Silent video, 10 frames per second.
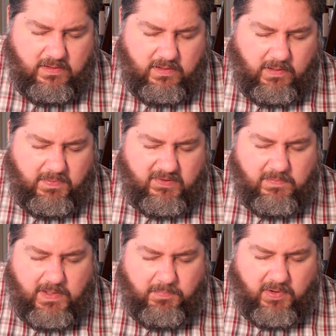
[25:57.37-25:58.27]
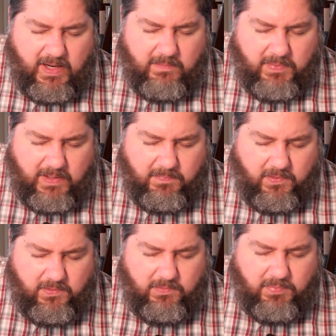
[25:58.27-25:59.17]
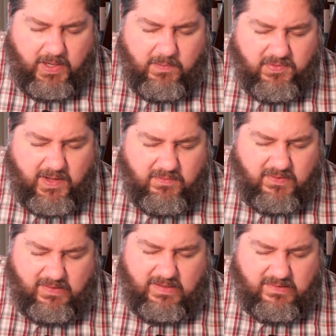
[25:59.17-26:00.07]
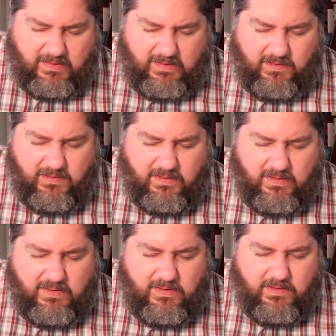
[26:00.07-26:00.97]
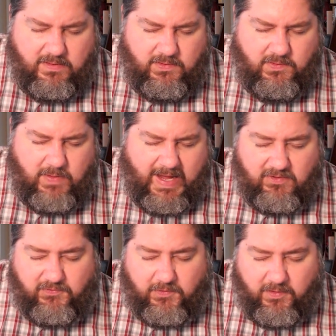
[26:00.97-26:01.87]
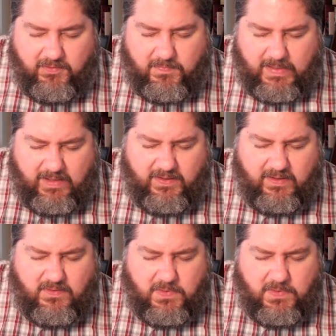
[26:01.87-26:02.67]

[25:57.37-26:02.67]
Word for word: Help us to be a praying people who pray without ceasing, who ask for all those many things that we